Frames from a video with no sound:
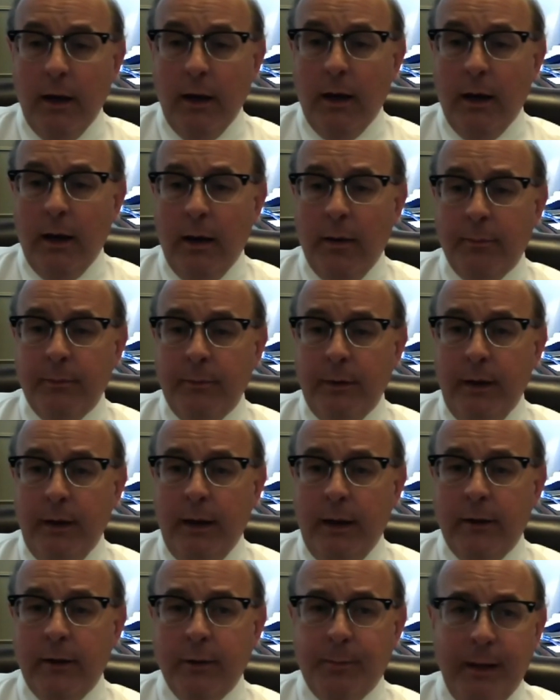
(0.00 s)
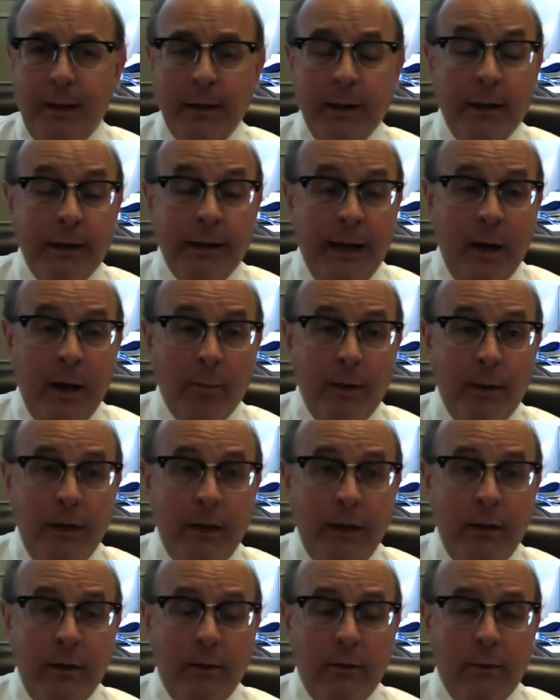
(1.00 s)
And depending on how
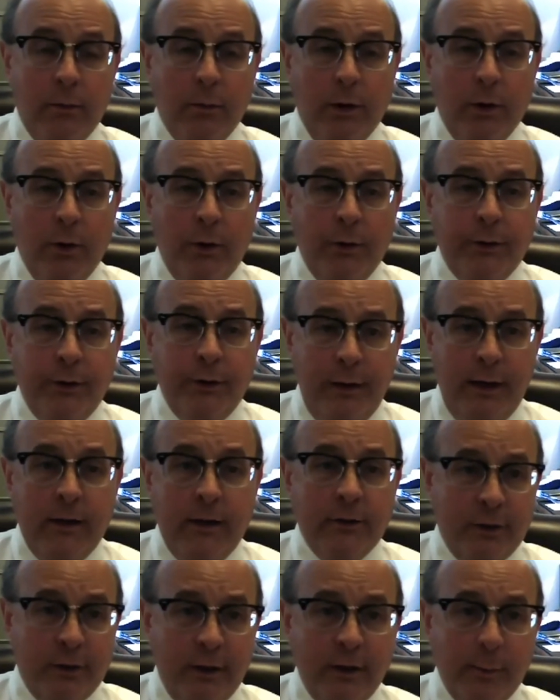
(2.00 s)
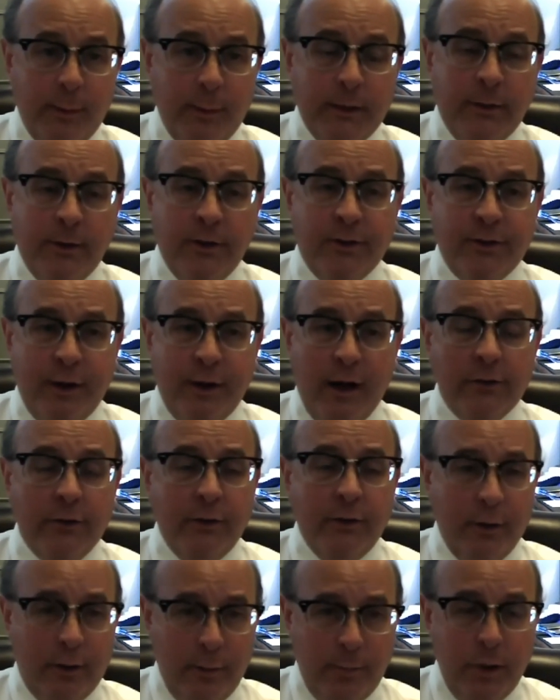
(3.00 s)
many we're going to need, it's going to depend on the size
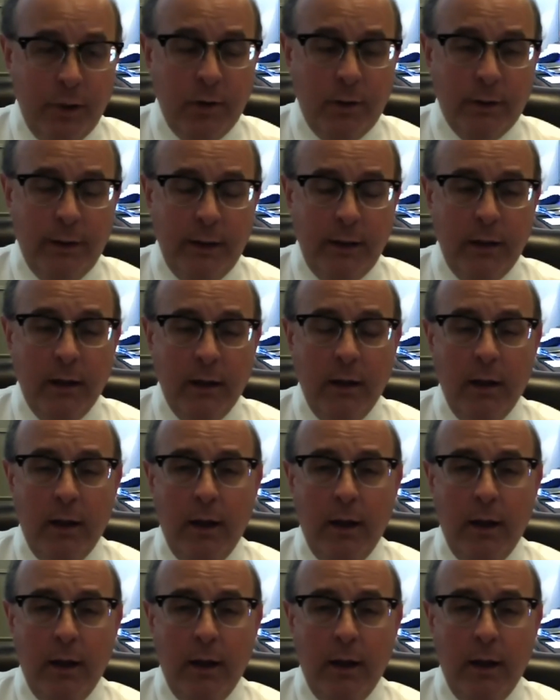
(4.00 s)
of the community.